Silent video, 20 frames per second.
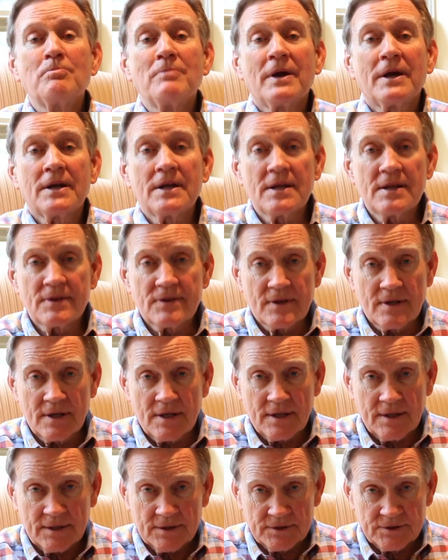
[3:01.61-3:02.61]
many
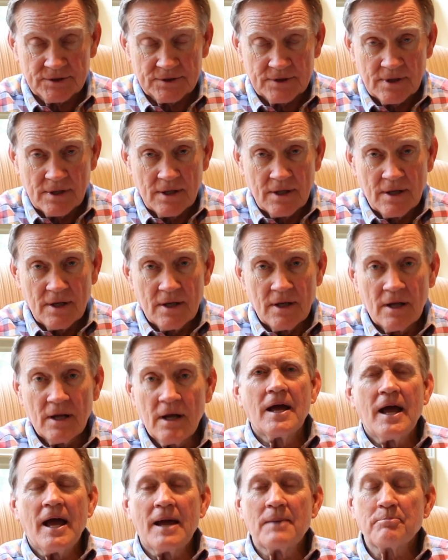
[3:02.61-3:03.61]
things.
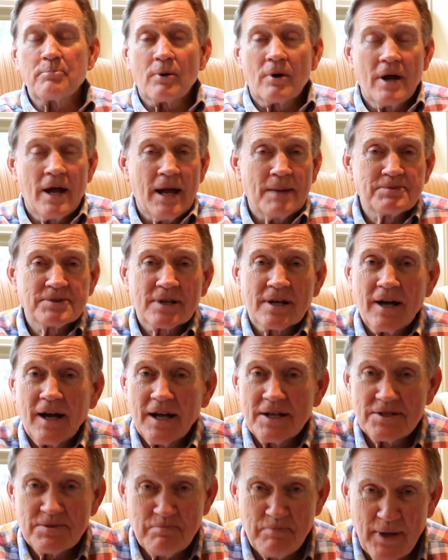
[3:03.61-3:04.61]
And perhaps
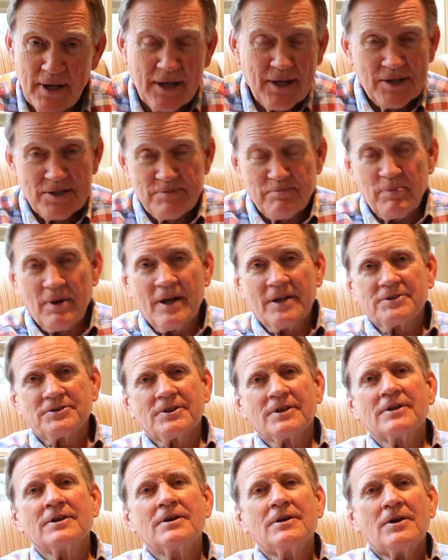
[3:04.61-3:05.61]
God's biggest
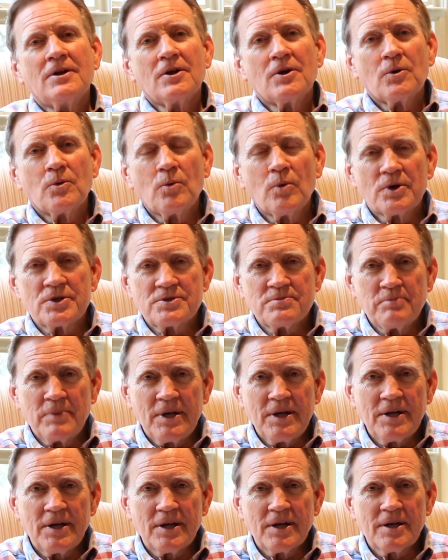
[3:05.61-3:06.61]
blessing was
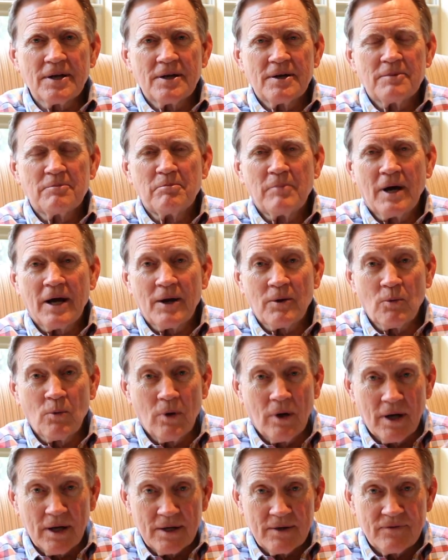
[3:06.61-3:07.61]
meeting my
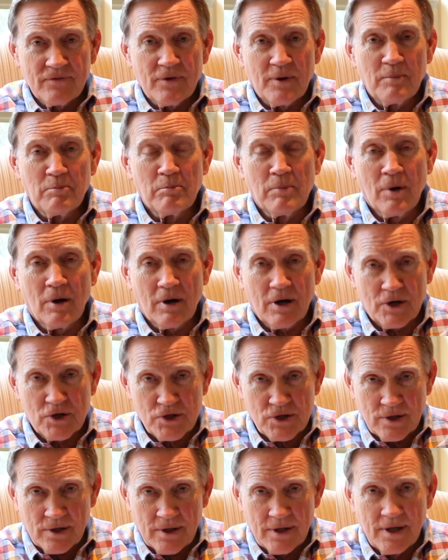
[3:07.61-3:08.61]
wife,
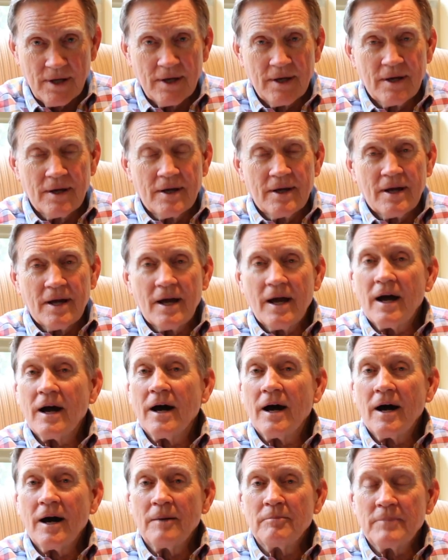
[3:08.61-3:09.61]
Marcia,
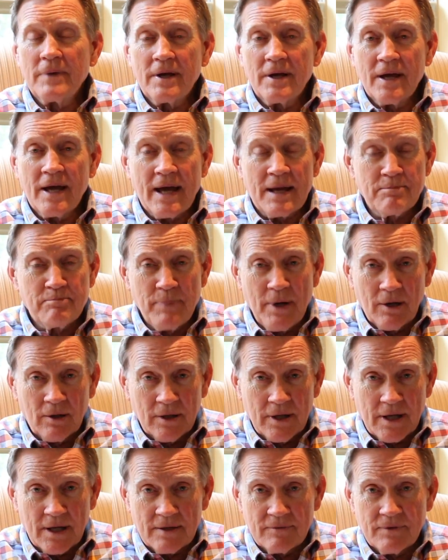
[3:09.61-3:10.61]
at
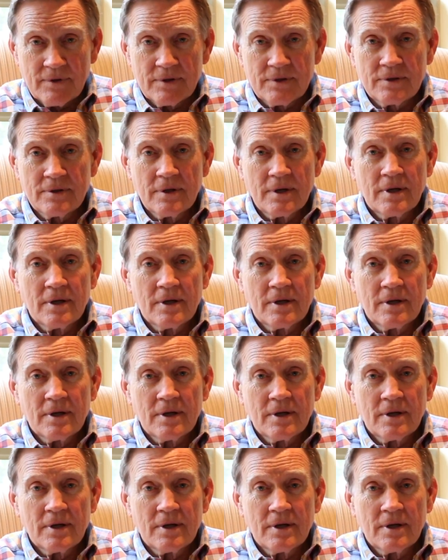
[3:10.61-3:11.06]
Belhaven